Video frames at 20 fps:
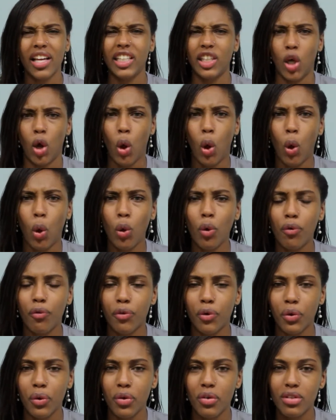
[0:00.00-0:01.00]
kind of like the
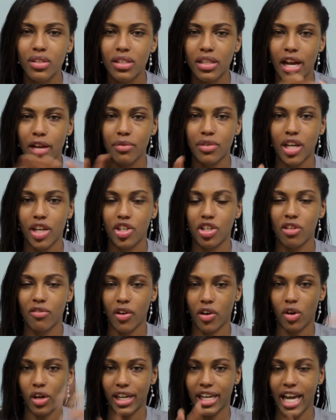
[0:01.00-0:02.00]
Whole Foods type section
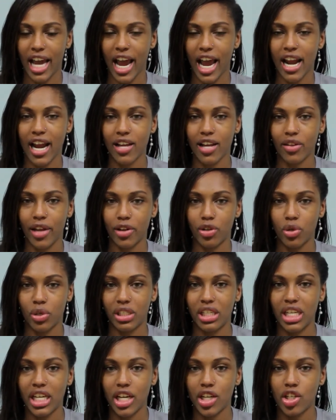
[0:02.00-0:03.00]
of like organic like
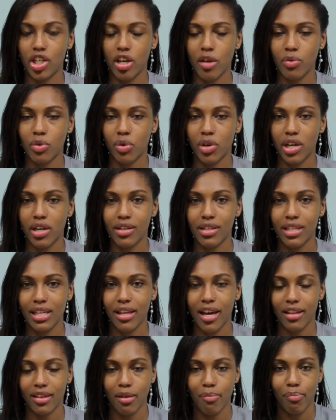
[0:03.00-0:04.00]
tortilla chips, where you
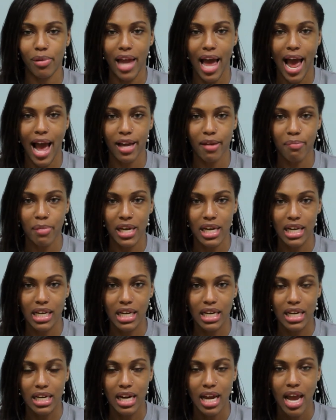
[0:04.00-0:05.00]
see like the black
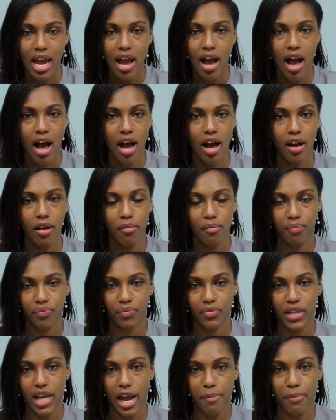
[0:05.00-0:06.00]
bean
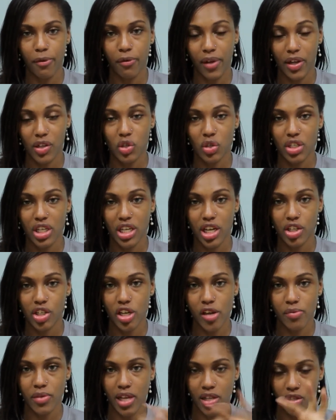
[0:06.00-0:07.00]
type of like
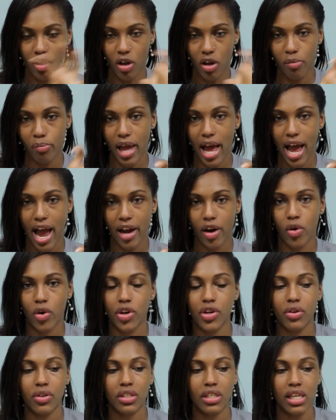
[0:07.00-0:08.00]
tortilla chips that's all black,
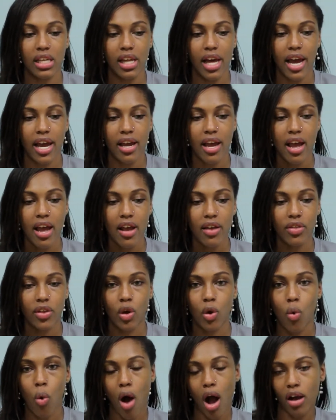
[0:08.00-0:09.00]
or you'll see like
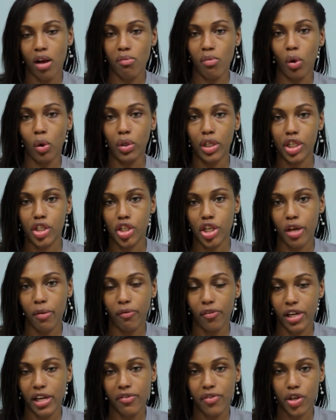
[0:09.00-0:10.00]
the guacamole
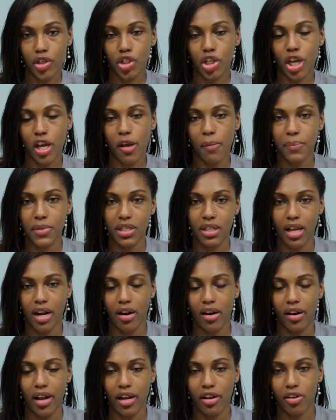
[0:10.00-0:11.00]
chip flavored chips
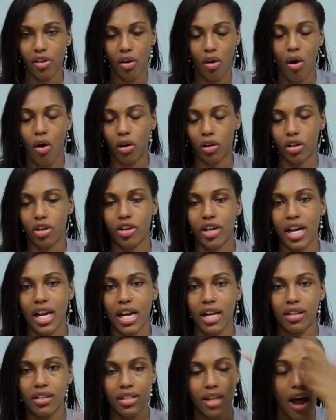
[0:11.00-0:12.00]
that are like all
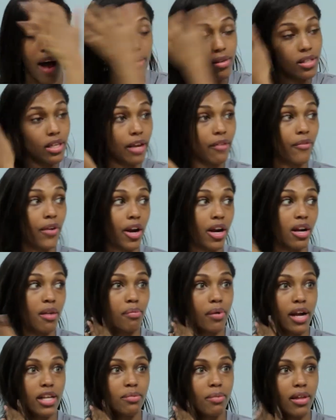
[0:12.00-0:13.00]
green. So I was like
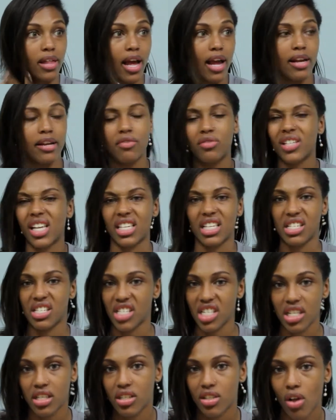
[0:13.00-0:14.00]
very impressed by that, and it was like
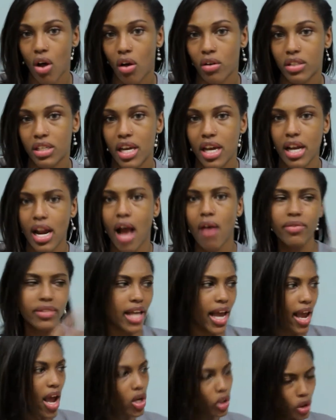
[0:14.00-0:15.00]
sea salted, and I
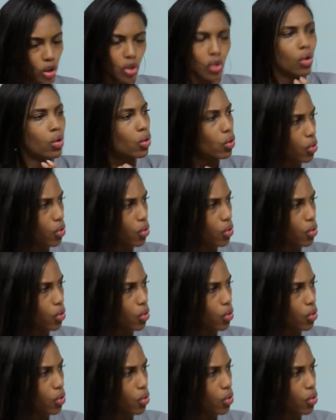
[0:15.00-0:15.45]
was like,